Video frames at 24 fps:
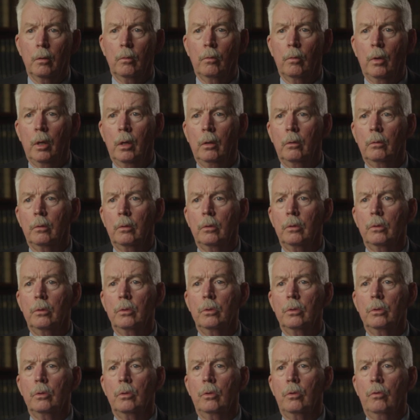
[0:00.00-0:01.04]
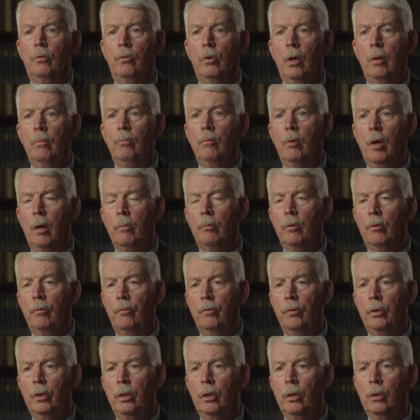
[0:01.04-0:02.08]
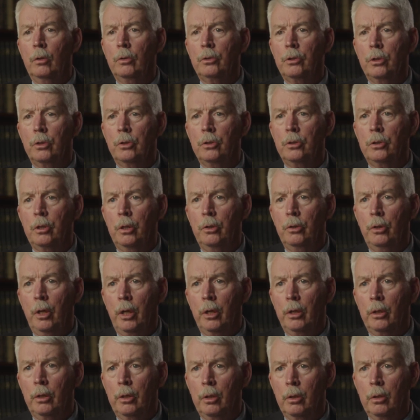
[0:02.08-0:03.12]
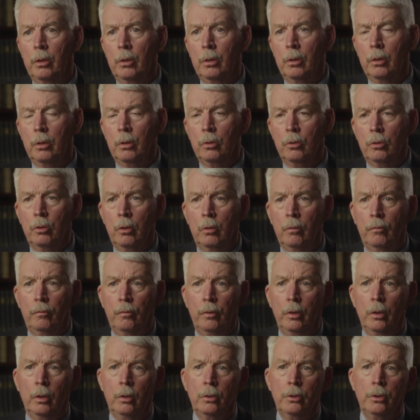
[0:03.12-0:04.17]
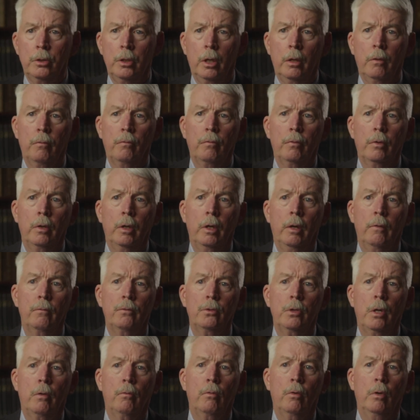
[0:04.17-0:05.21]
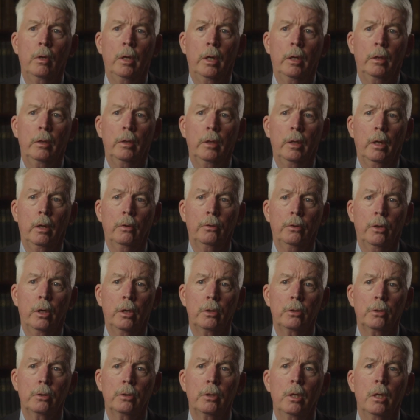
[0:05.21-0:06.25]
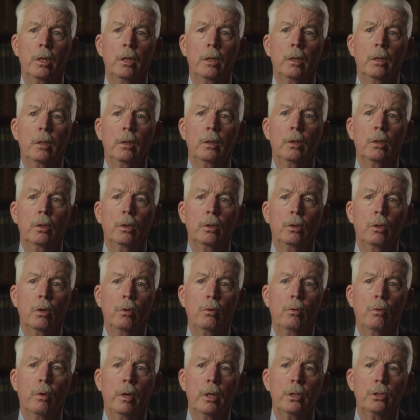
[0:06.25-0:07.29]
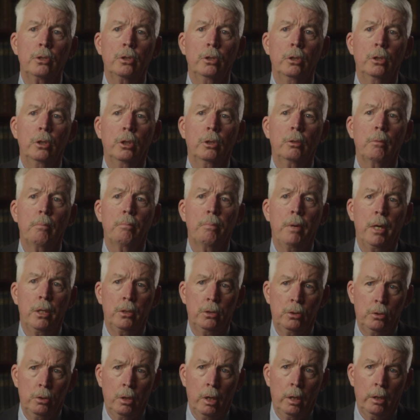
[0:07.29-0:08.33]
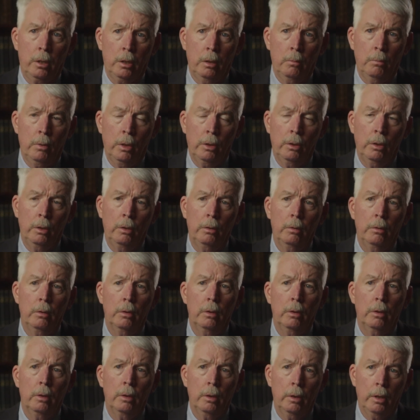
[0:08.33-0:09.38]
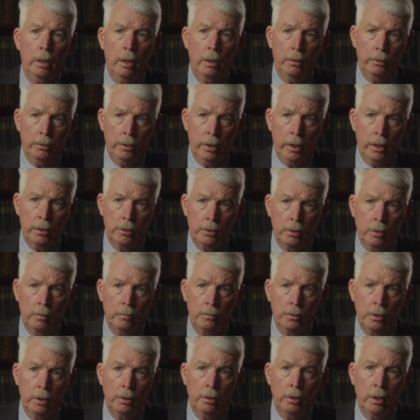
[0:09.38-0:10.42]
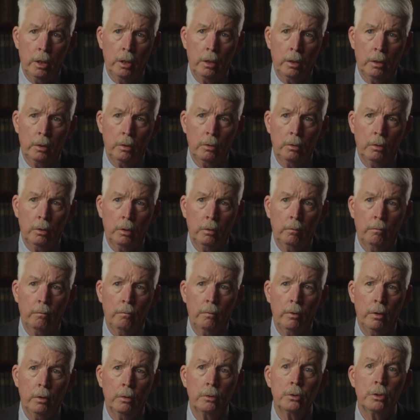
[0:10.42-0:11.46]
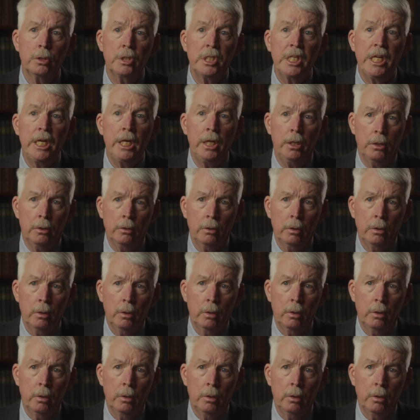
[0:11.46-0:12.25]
Well, crumb rubber fields and synthetic turf fields have several health hazards. No question that the best documented health hazard of synthetic turf fields is heat.